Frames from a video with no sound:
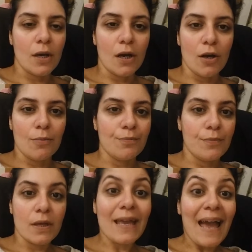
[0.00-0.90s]

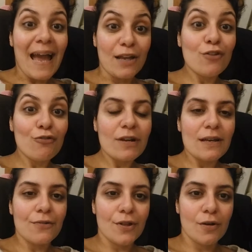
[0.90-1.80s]
get
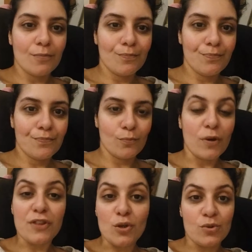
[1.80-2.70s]
angry at them,
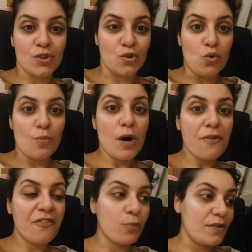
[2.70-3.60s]
whether you storm
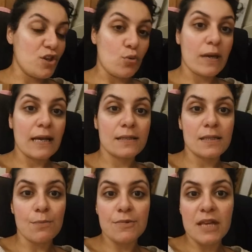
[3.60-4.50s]
off, whether you kick
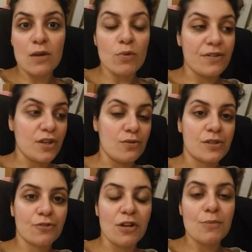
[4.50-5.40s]
something, whether you
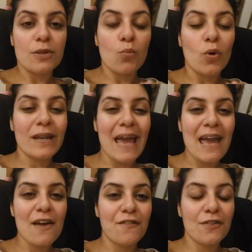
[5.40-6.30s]
scream at them,
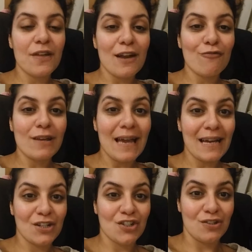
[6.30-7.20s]
whatever that
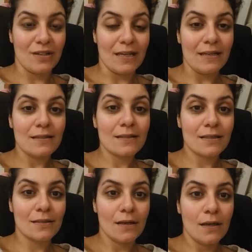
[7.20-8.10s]
reaction
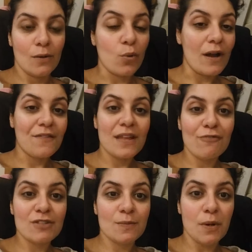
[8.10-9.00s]
is, whatever
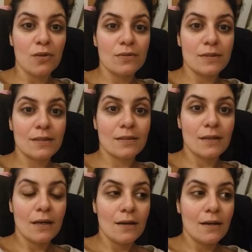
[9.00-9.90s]
that response,
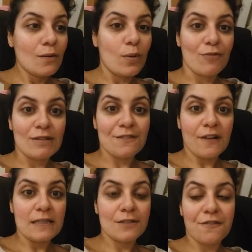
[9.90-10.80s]
whether it's
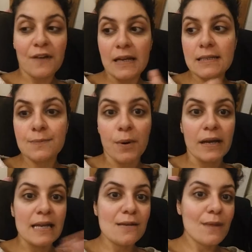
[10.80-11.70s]
face-to-face,
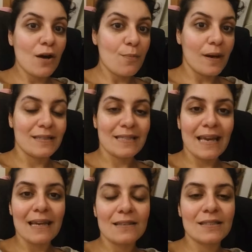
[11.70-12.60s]
by email, by
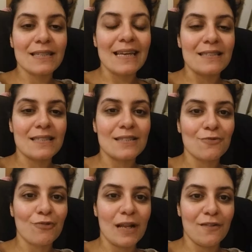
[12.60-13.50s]
text, it is
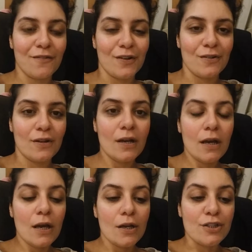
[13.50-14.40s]
irrelevant.
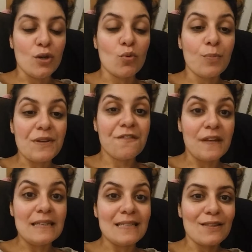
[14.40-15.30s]
You will be
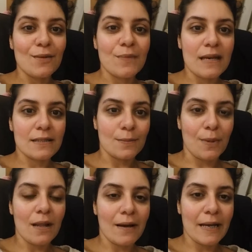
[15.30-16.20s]
feeding them their
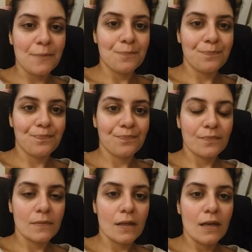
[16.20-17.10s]
supply.
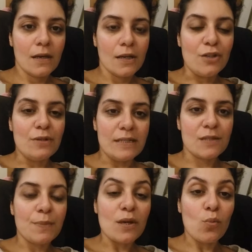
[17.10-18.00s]
You need
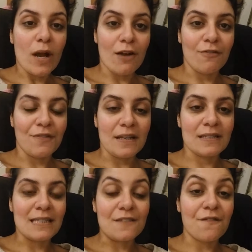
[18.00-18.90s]
to be aware of
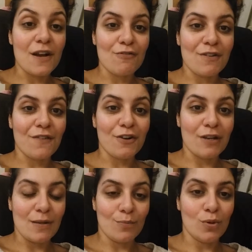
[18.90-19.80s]
this. It's
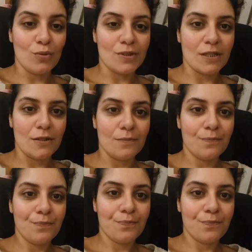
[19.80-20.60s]
very important.